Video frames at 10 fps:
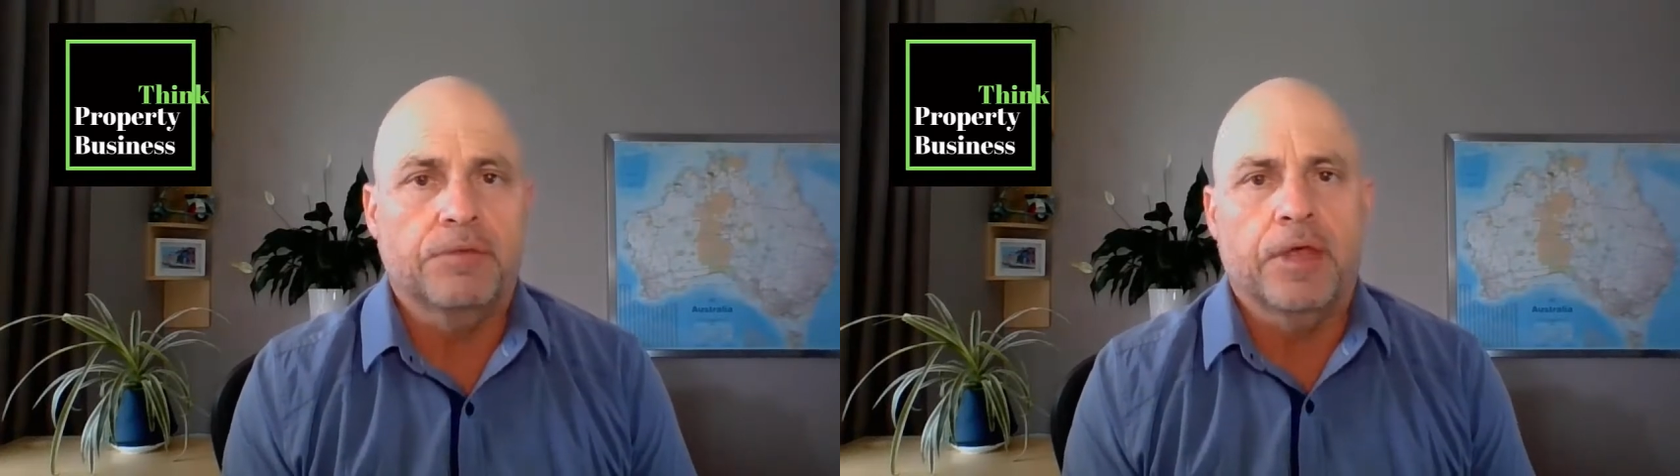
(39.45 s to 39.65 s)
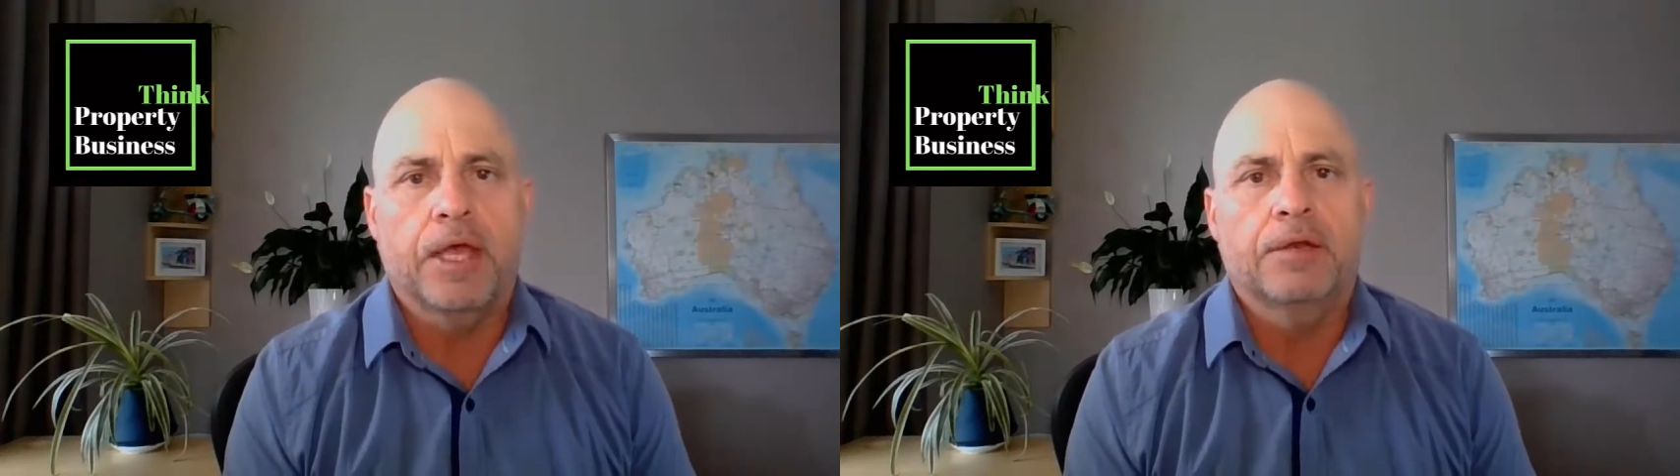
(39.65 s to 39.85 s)

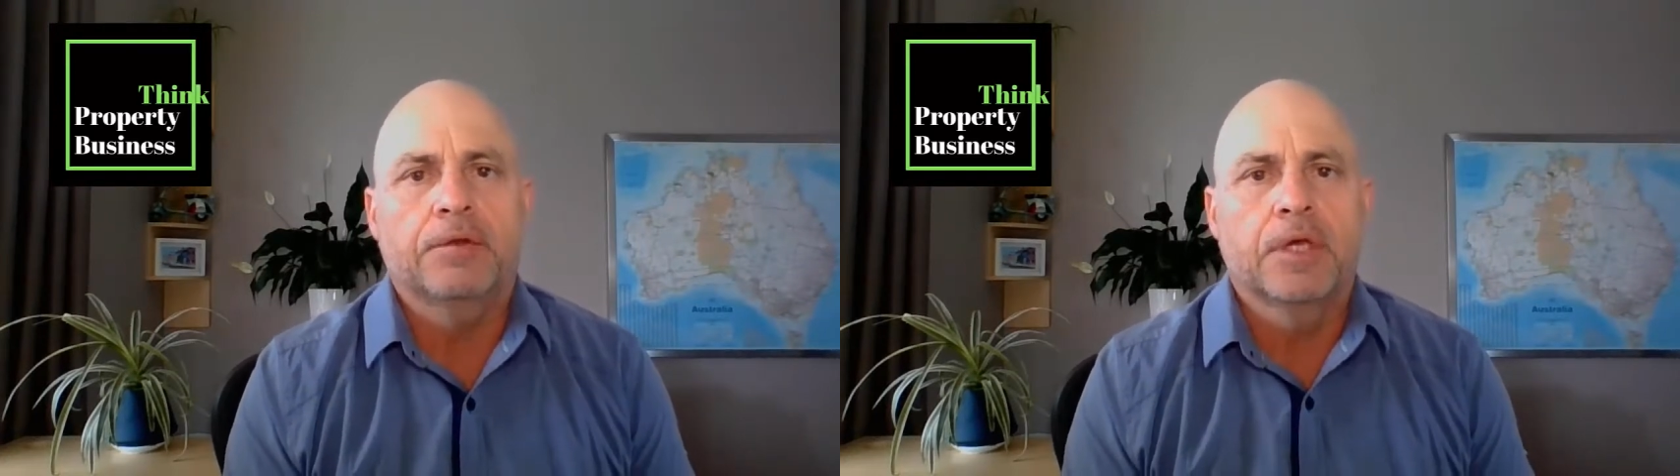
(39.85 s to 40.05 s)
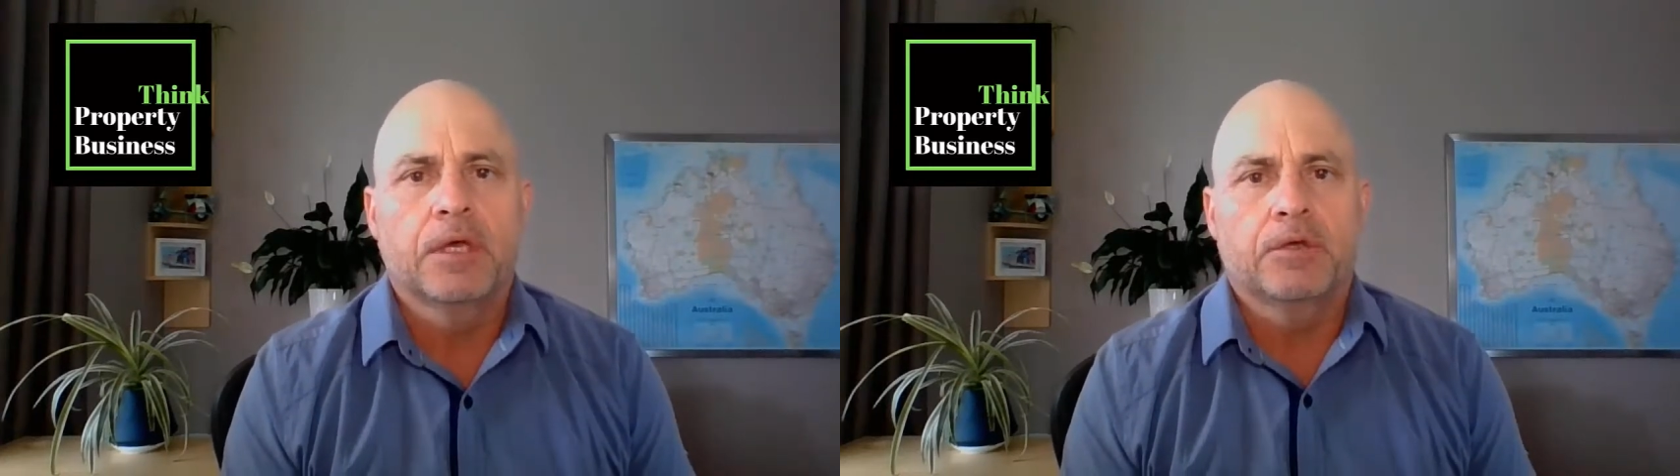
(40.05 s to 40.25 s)
then
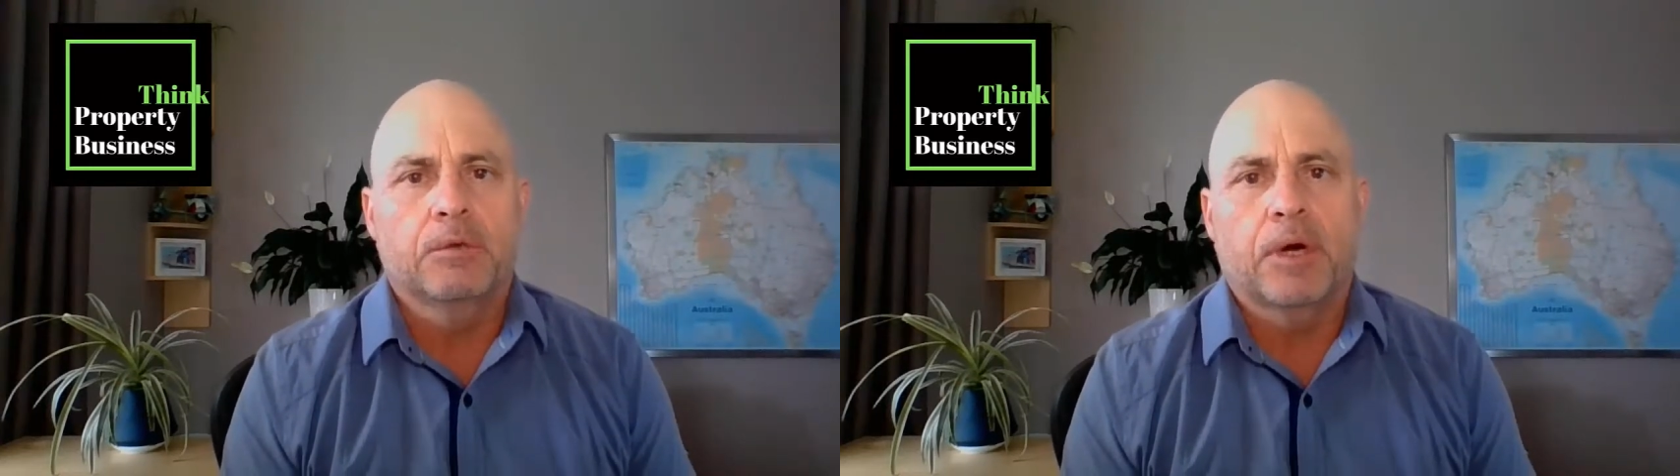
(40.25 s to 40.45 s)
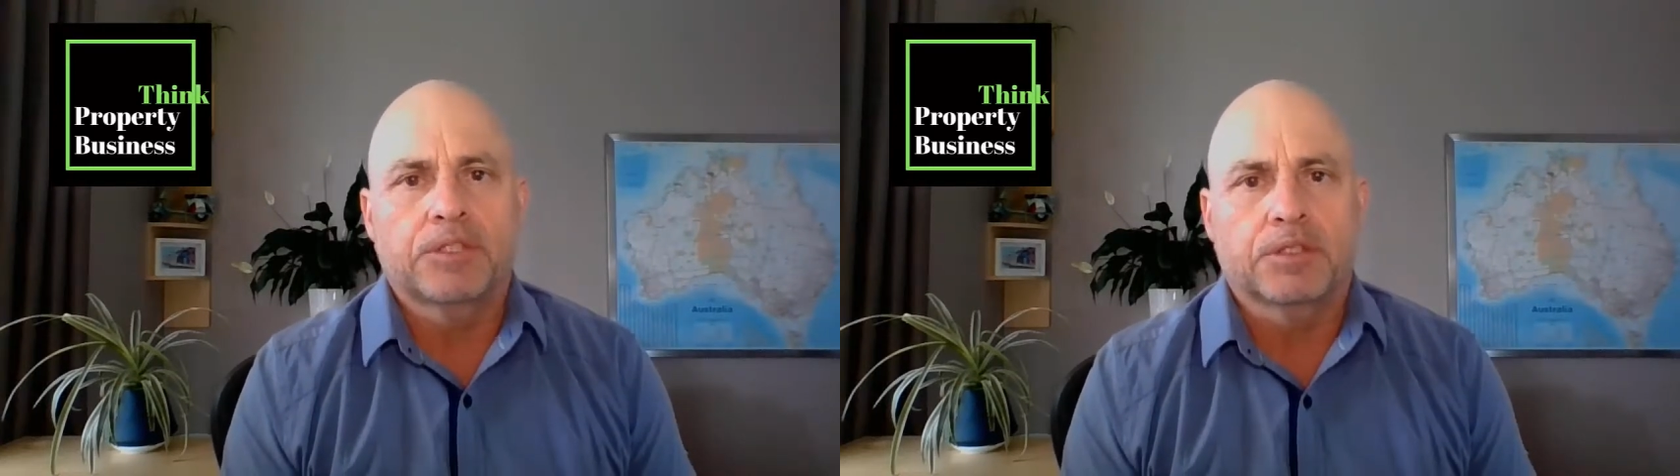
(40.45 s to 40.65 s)
you're
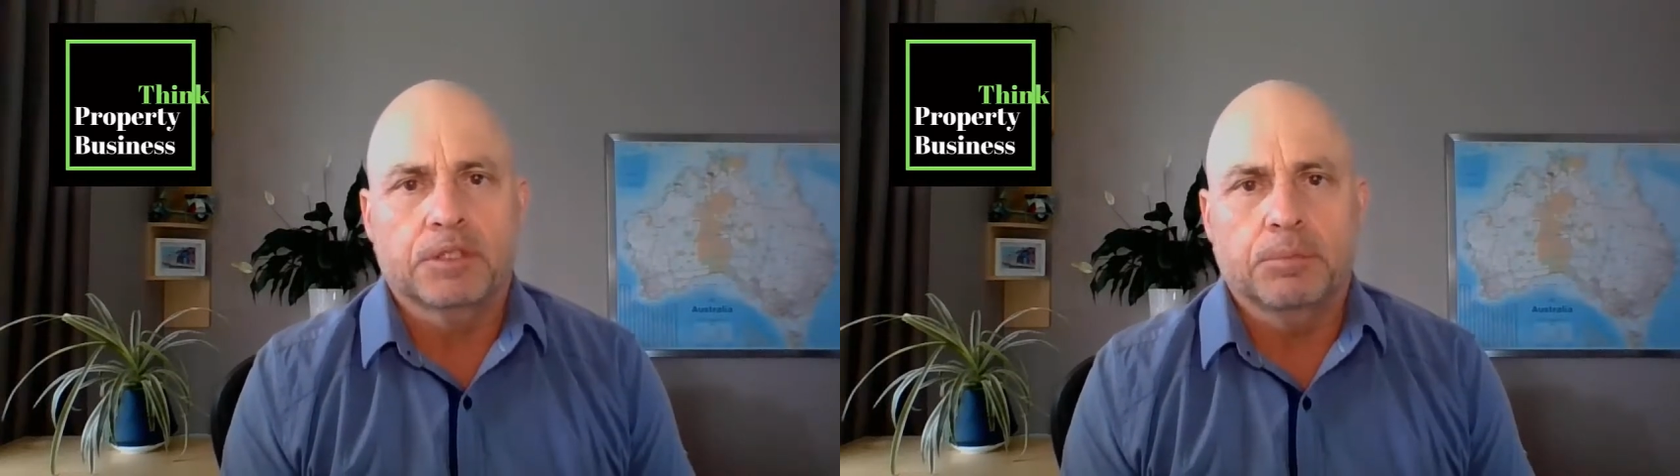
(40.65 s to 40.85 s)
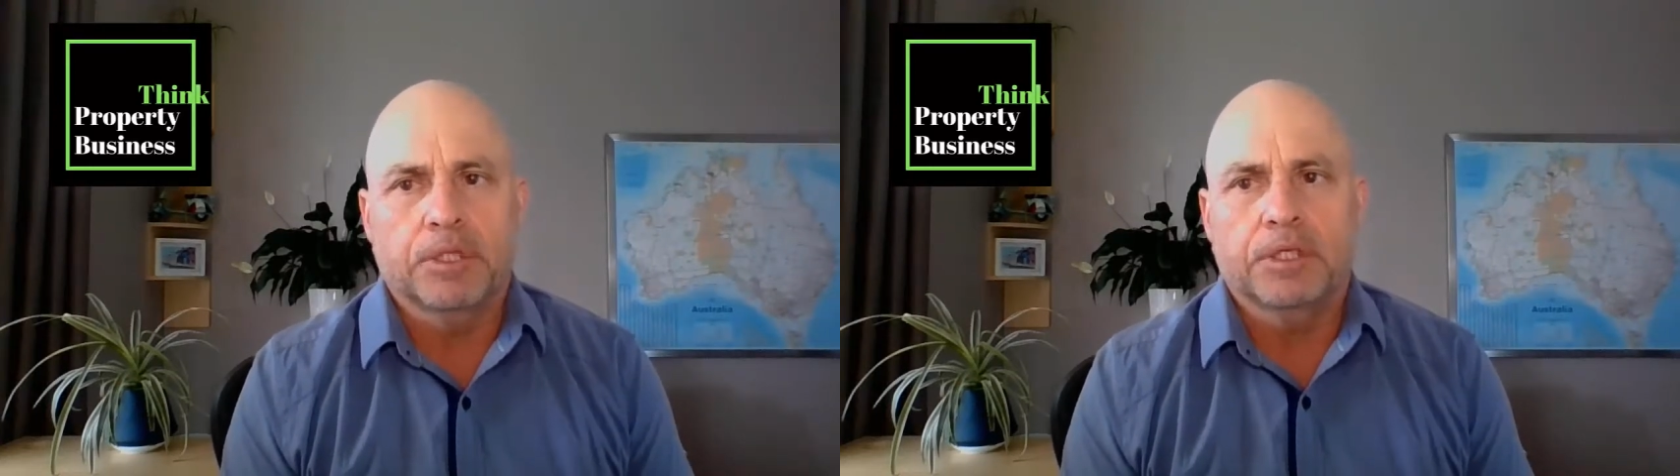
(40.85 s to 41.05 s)
basically